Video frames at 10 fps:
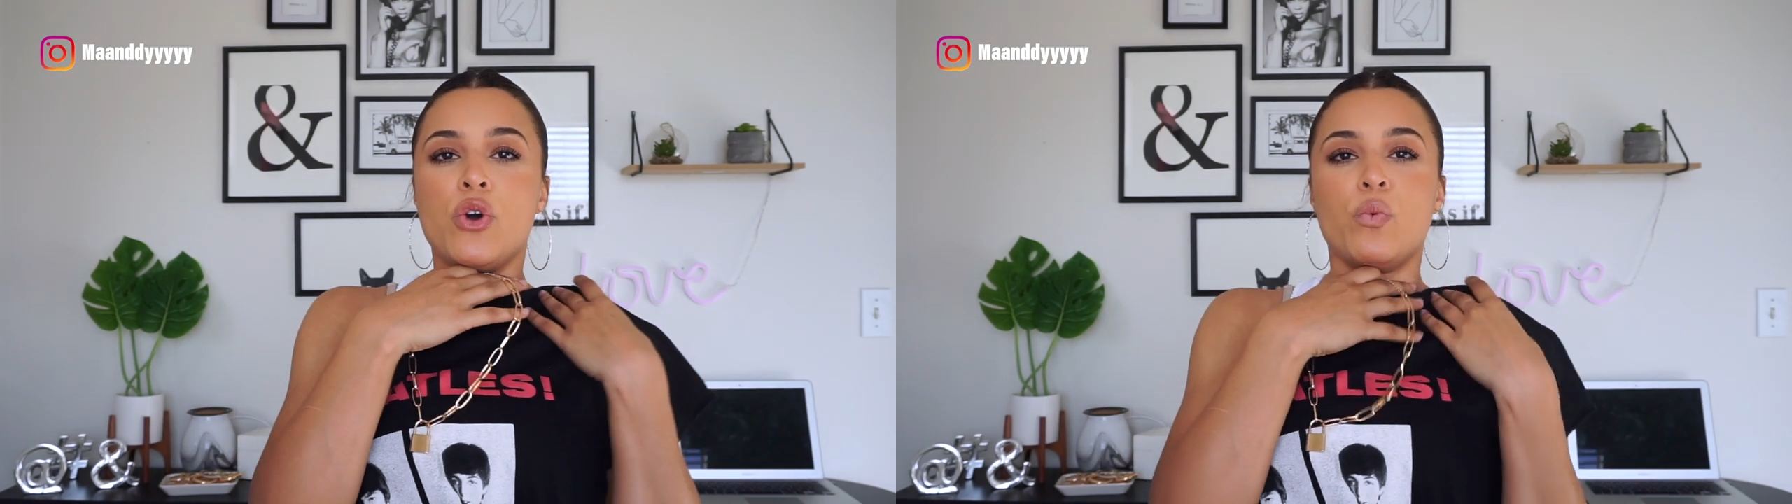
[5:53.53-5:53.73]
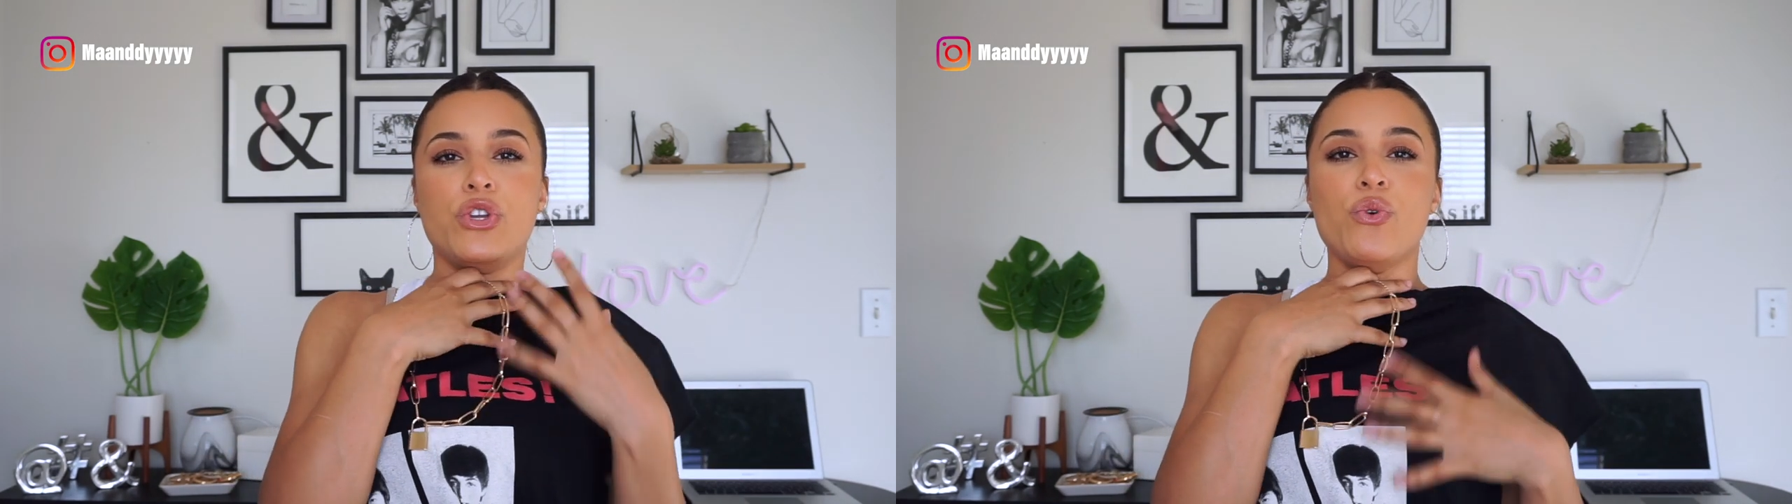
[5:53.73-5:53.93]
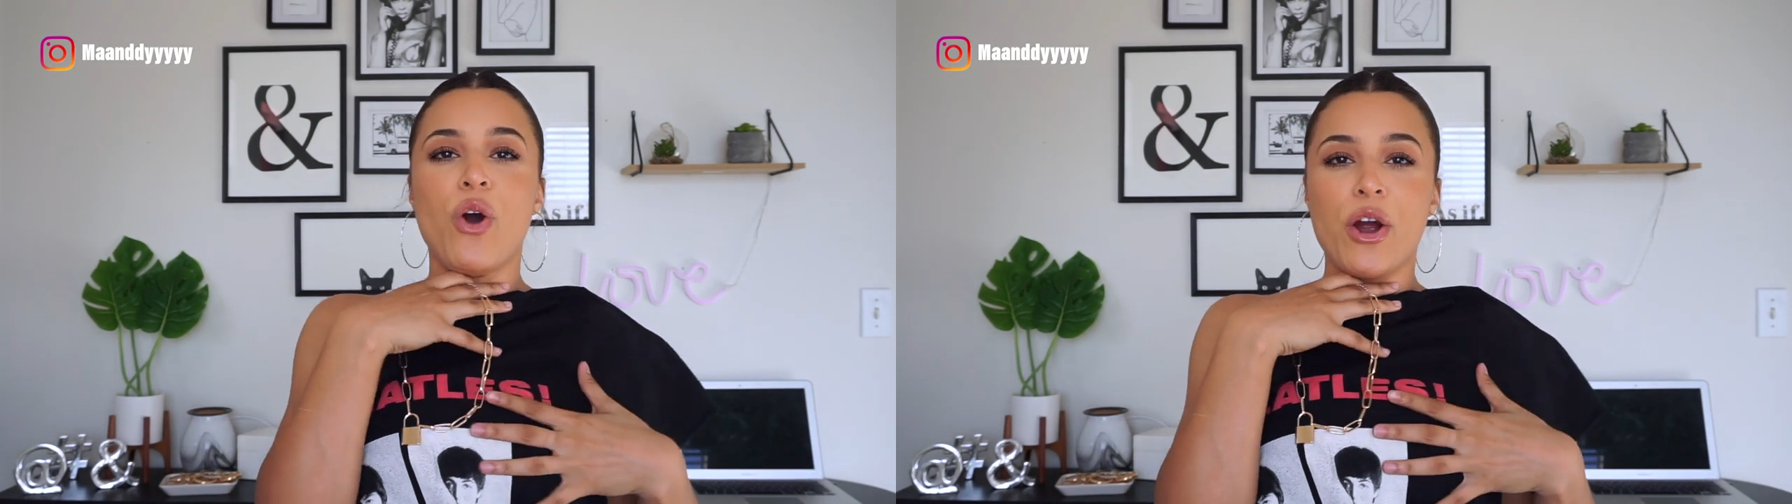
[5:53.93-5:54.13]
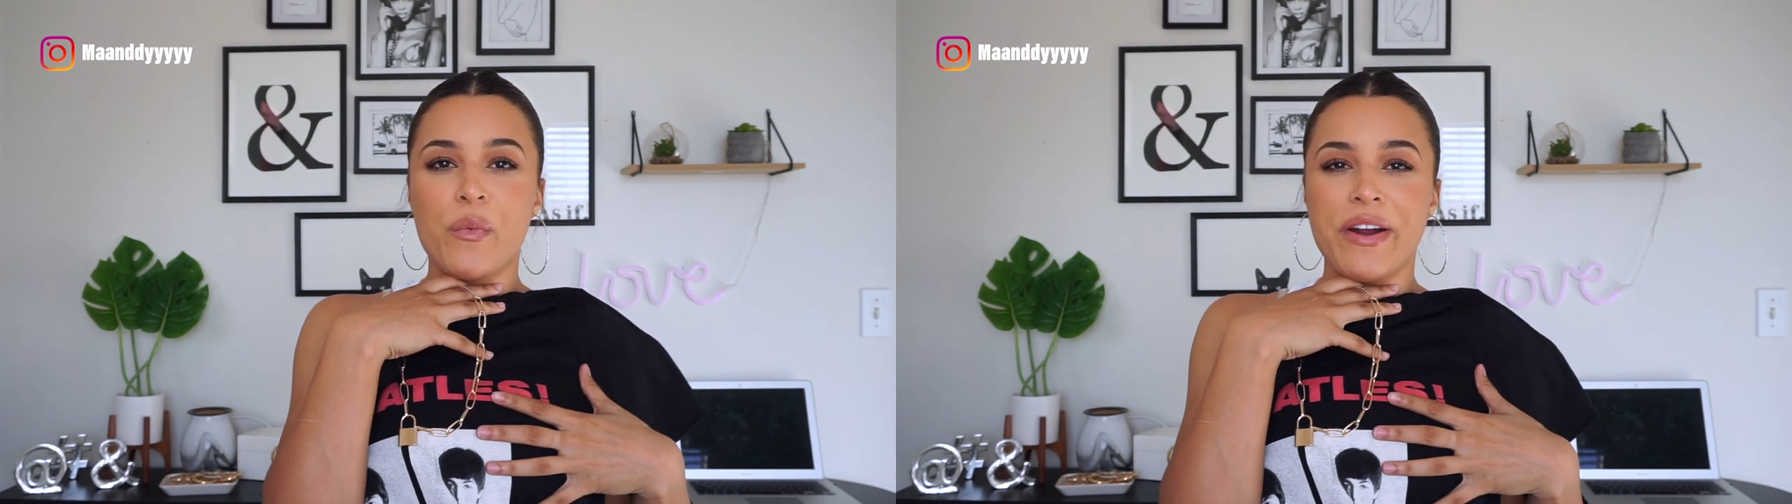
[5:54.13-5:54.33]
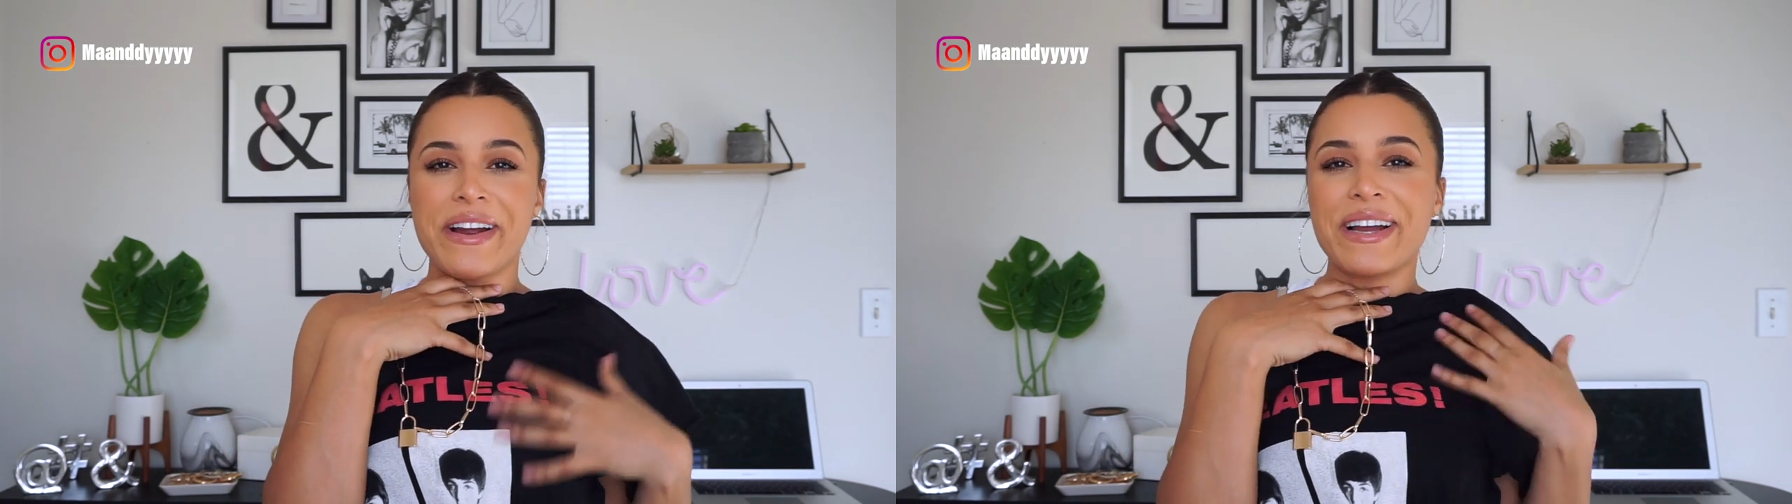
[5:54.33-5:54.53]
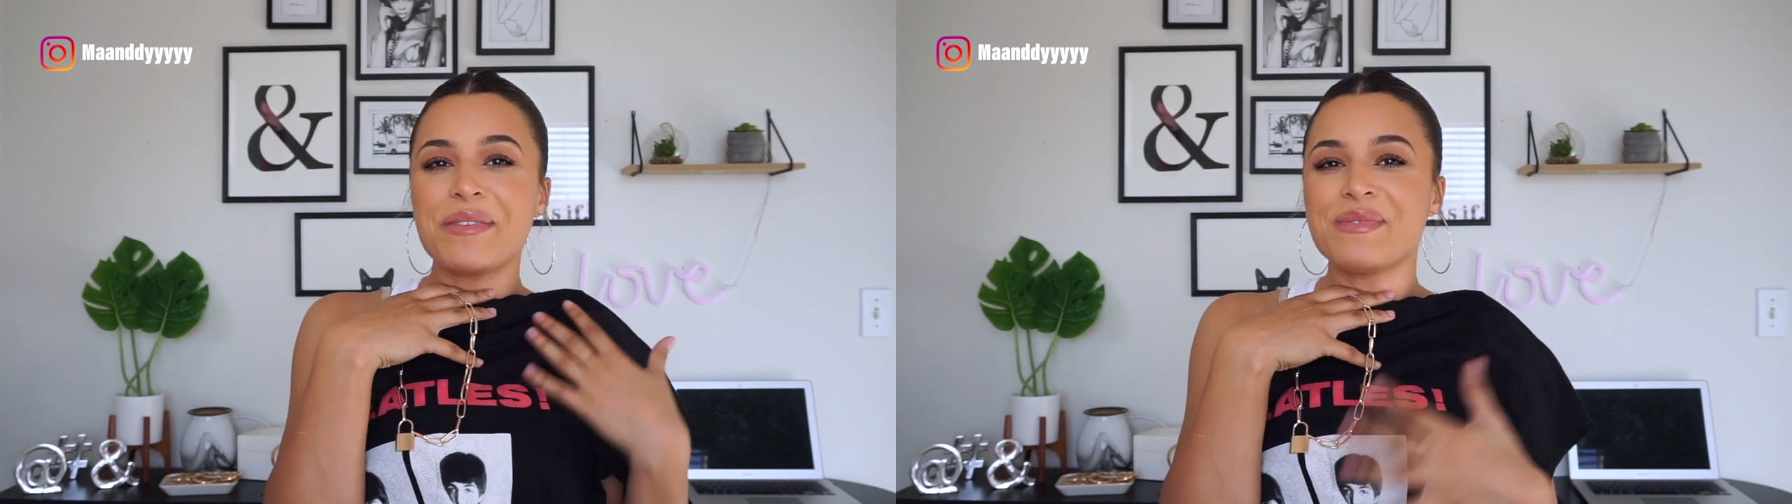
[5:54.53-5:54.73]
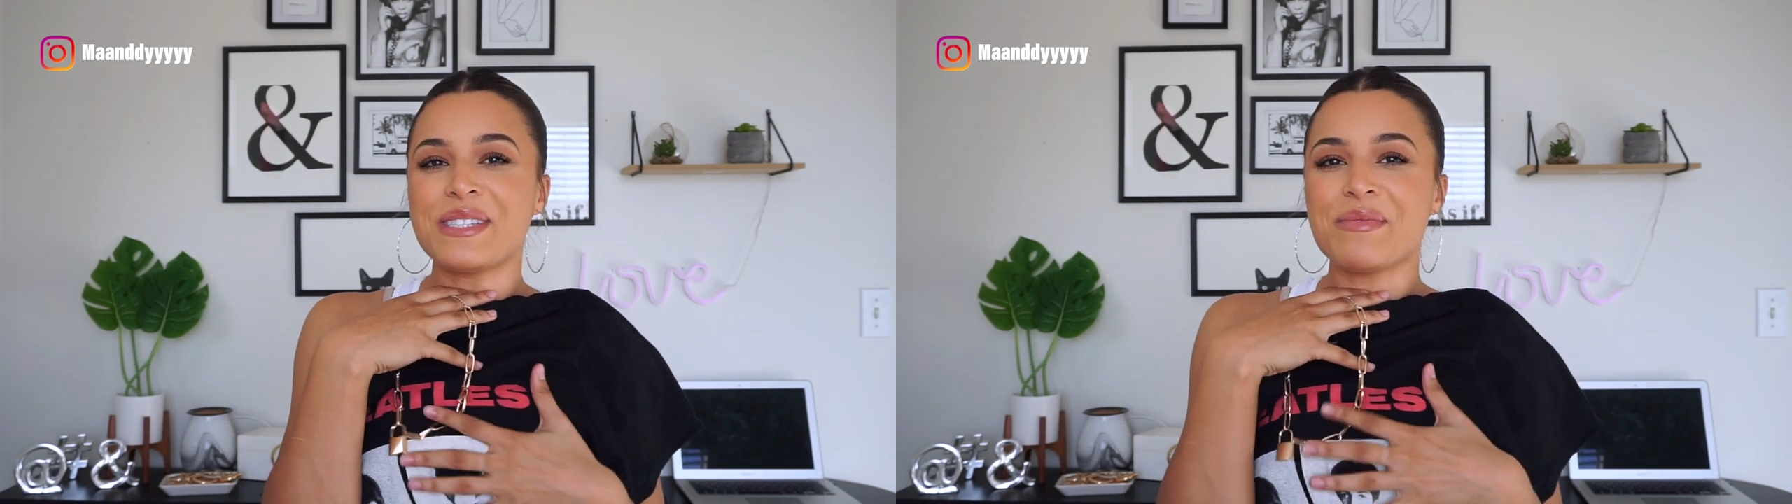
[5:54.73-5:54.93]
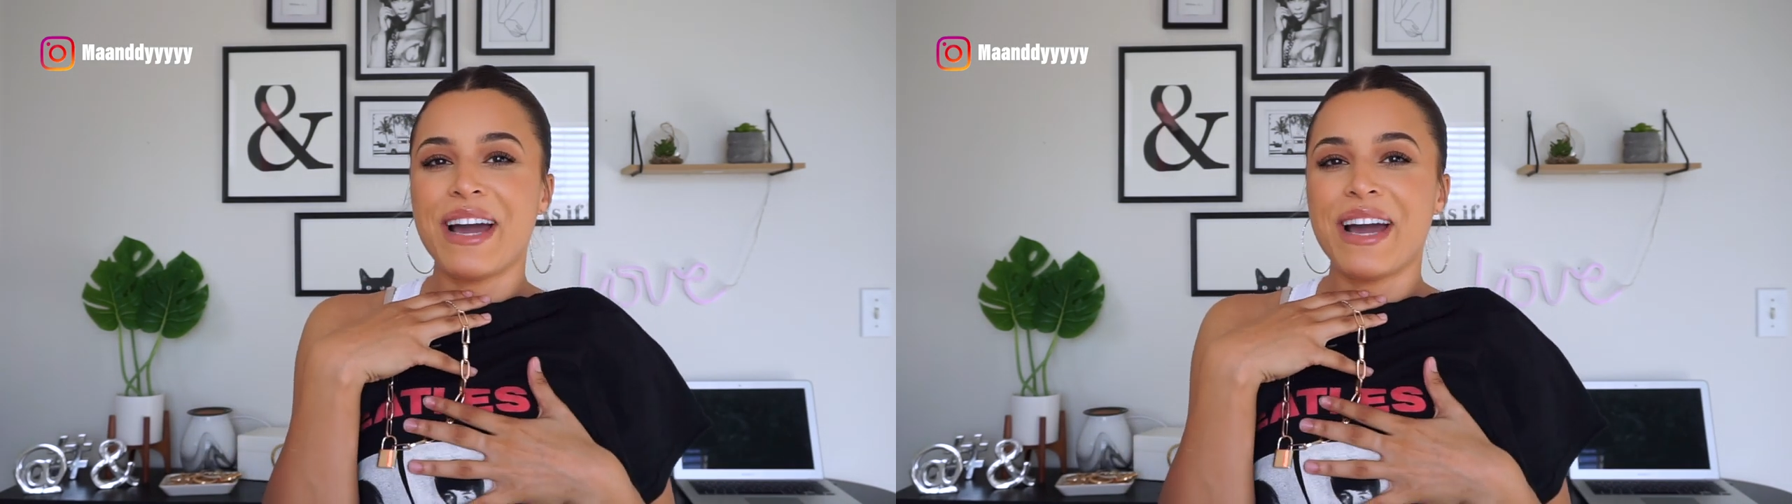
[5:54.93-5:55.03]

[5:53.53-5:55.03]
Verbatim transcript: when you are wearing some